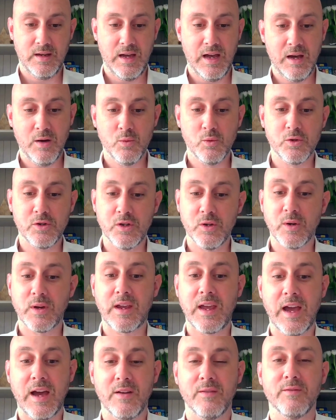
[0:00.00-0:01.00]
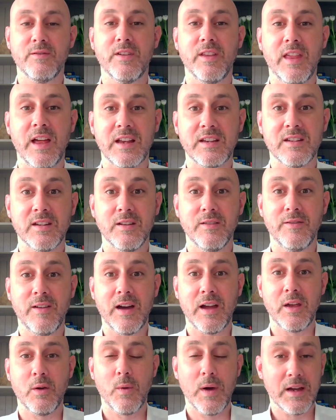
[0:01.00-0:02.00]
How would you account for that in
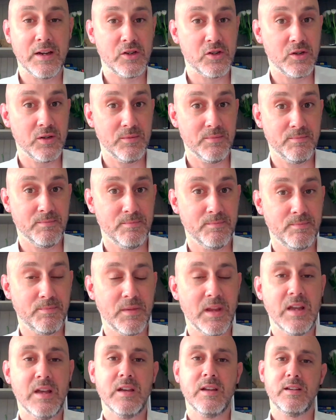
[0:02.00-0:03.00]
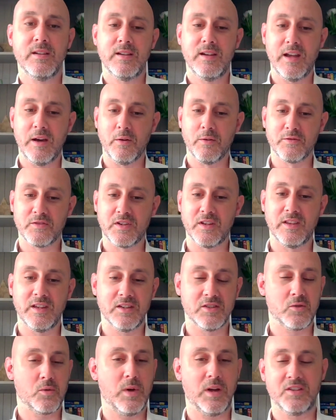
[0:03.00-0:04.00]
evaluation? Now, obviously,
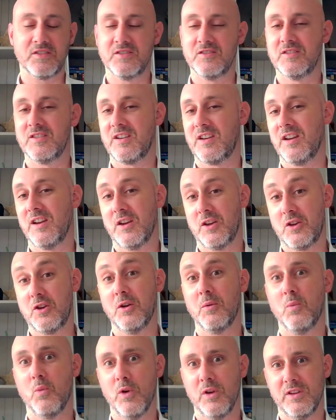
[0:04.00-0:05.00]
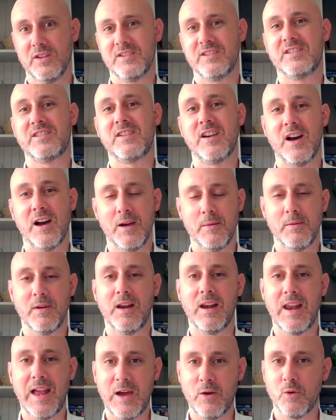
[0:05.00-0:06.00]
these questions are going to come one at a time and
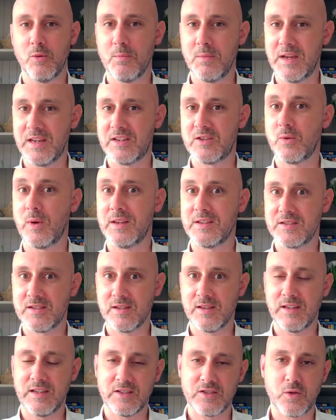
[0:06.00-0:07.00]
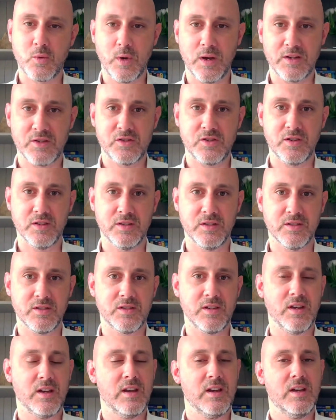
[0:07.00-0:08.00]
allowing me to answer these
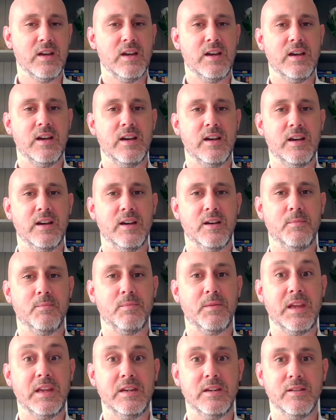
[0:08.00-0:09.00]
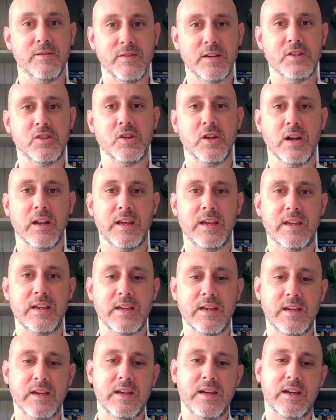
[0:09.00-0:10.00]
questions individually.
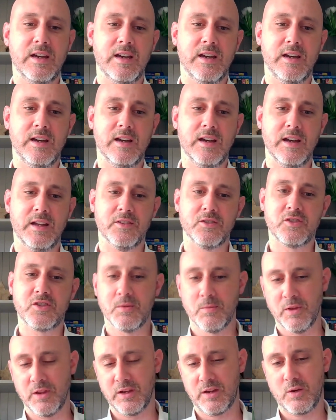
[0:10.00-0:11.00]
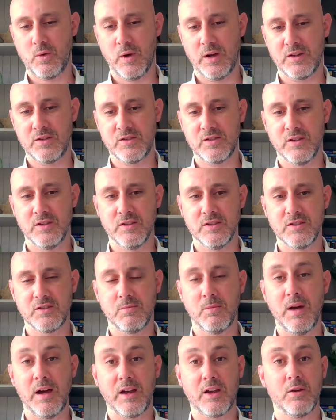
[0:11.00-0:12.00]
And some of the questions
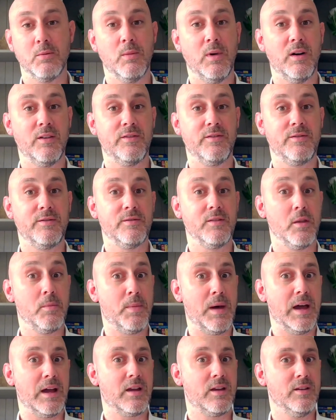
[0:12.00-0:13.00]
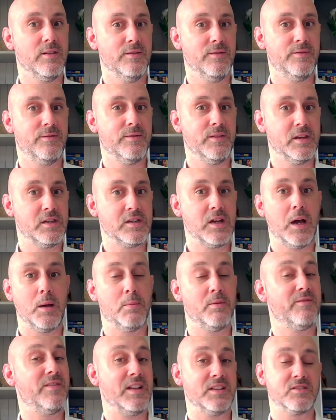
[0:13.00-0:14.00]
might come off the back of the
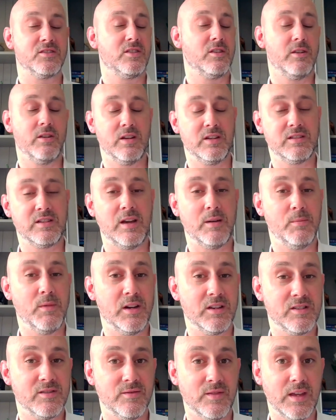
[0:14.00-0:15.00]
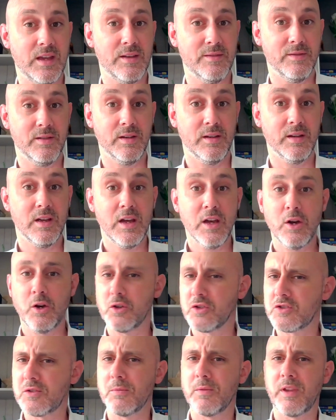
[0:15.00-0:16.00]
type of answer that I might have given
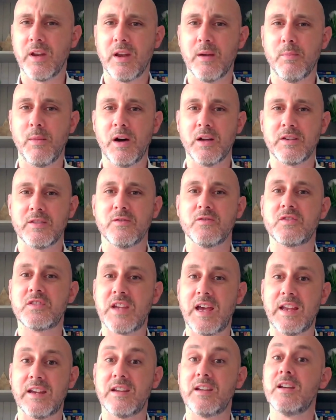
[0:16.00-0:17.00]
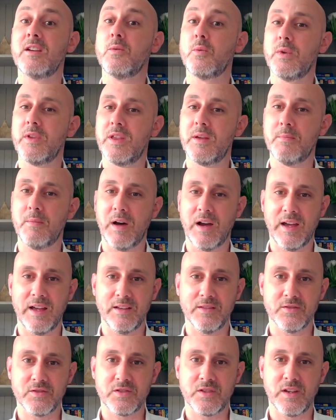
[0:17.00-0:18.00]
or something I might have said within my
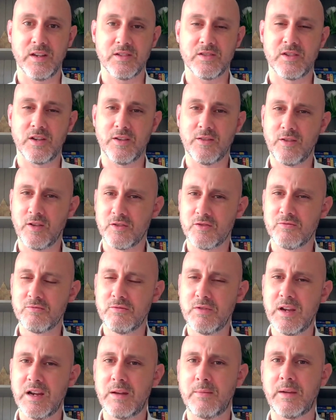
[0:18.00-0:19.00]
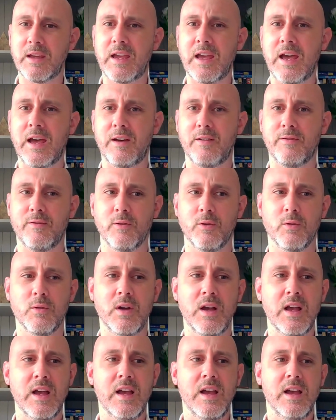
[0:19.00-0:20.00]
answer. So you've got to really be careful
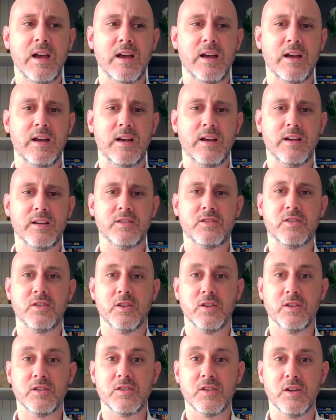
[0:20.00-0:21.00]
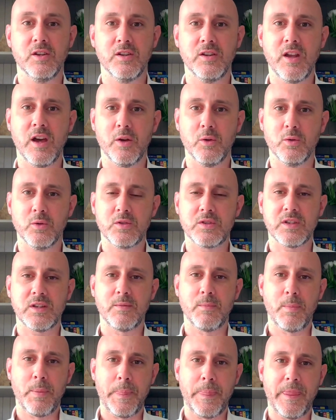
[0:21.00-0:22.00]
to note
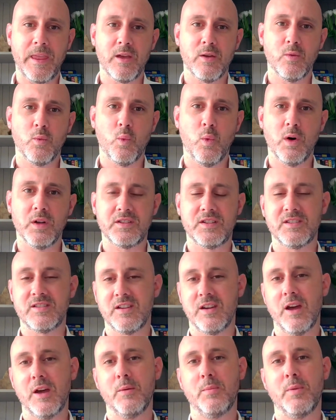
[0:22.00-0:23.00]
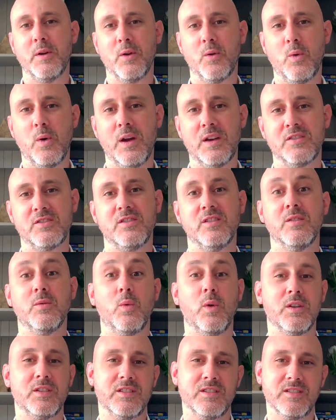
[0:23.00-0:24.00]
what is an open question and
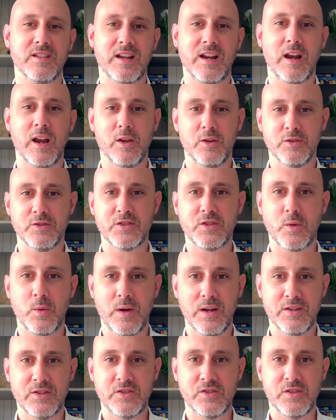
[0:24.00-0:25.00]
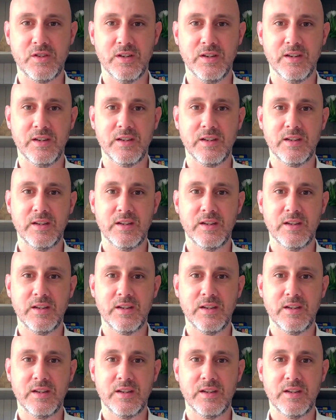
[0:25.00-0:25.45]
what is a closed question.